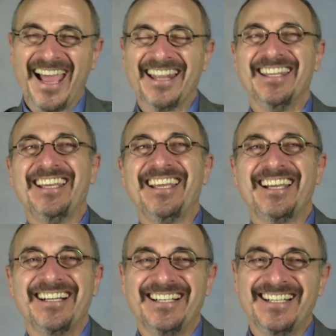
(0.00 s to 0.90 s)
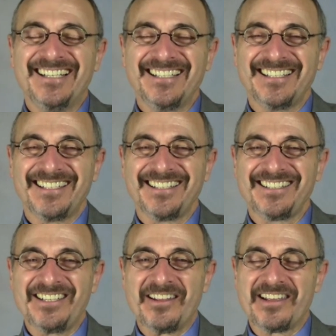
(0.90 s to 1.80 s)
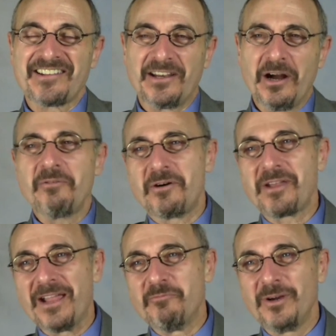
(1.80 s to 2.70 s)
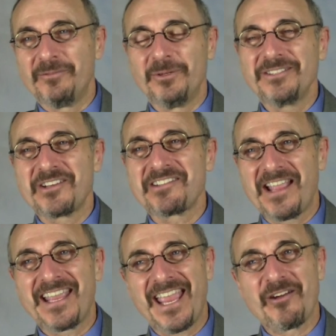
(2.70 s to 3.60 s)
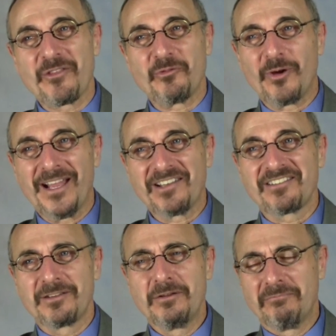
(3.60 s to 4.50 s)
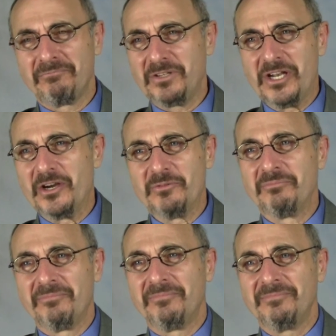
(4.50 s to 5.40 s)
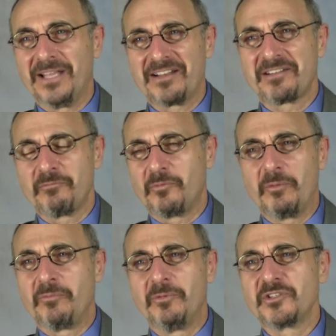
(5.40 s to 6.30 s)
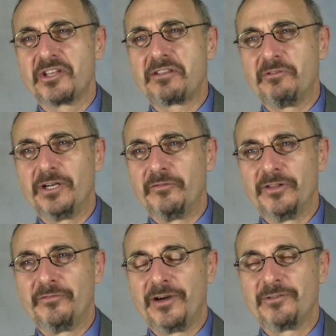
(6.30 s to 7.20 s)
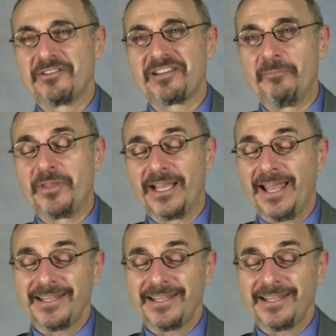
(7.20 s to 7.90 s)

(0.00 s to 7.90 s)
And the you know, they said, oh, okay, we'll just take care of the rest. You know, next, we'll just do it over the phone or something.